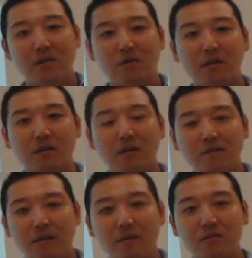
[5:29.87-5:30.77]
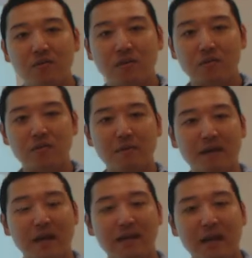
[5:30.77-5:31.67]
you can leave those decisions
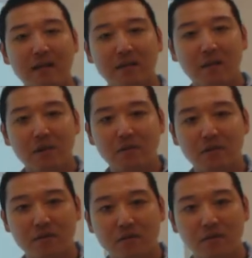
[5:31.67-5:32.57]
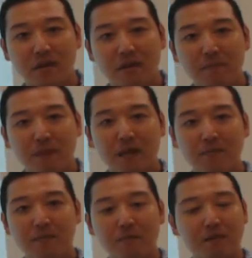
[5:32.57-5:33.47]
about how to allocate resources
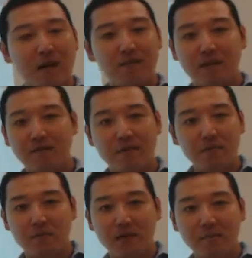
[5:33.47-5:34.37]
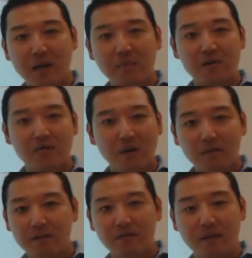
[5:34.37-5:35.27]
up to the private individuals that may be
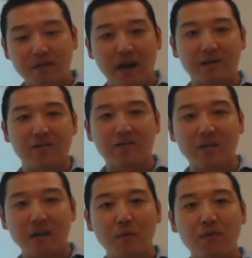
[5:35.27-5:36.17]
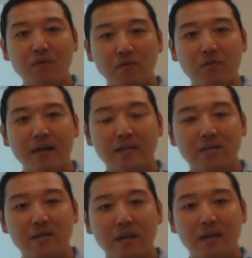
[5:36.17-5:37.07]
involved in transactions. And where you do so,
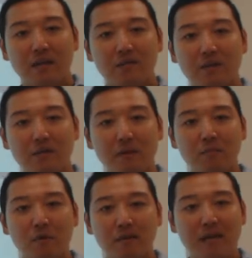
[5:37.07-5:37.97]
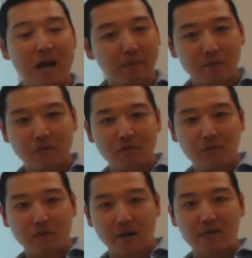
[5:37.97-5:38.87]
that's considered to be more of a capitalist
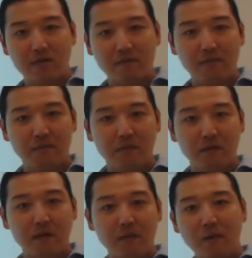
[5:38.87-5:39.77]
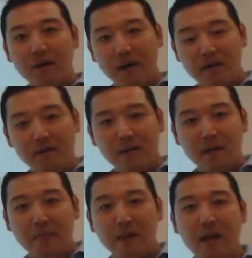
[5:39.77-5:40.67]
structure on the one hand.
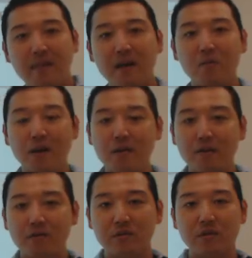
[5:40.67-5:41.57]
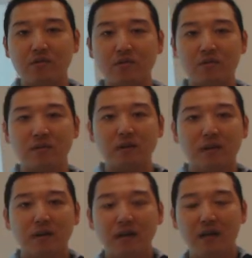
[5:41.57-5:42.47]
And then where those decisions
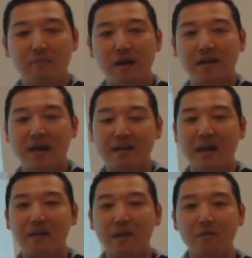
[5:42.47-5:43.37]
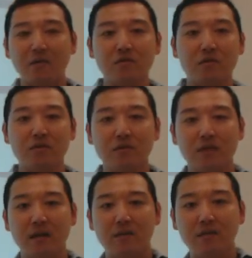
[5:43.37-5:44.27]
about how to allocate resources
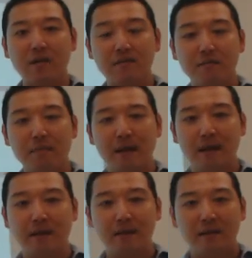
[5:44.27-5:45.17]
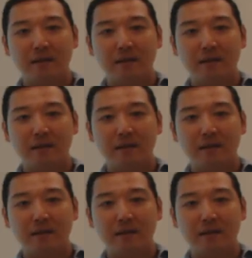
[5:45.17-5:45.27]
is governed by